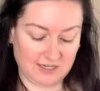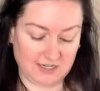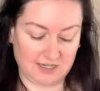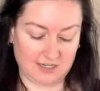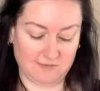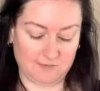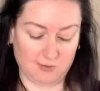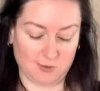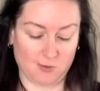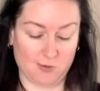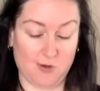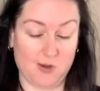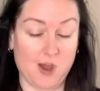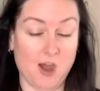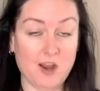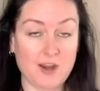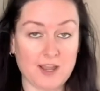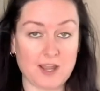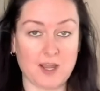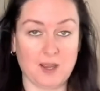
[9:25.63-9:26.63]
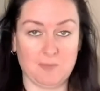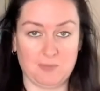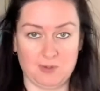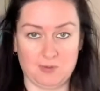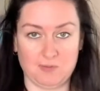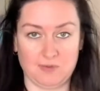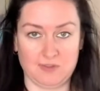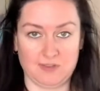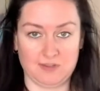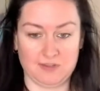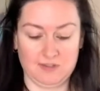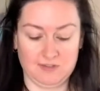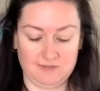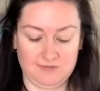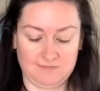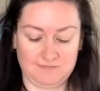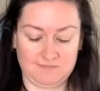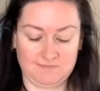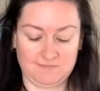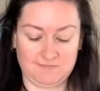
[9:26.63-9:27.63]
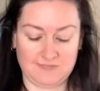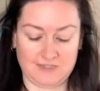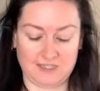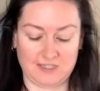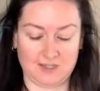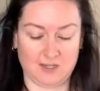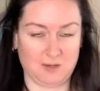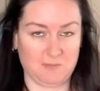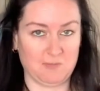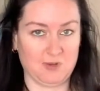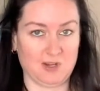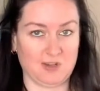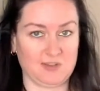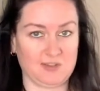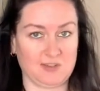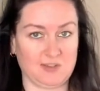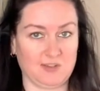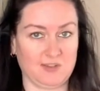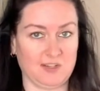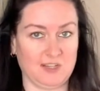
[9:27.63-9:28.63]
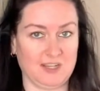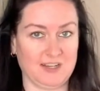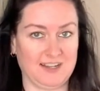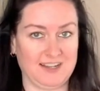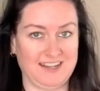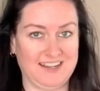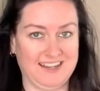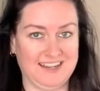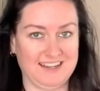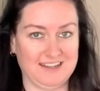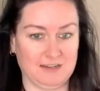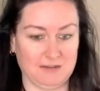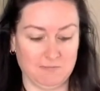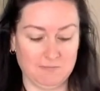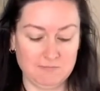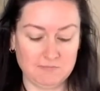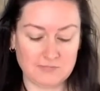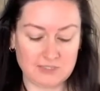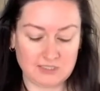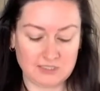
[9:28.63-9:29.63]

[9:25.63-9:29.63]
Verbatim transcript: If you're not happy with it, and I'm not certain that I am,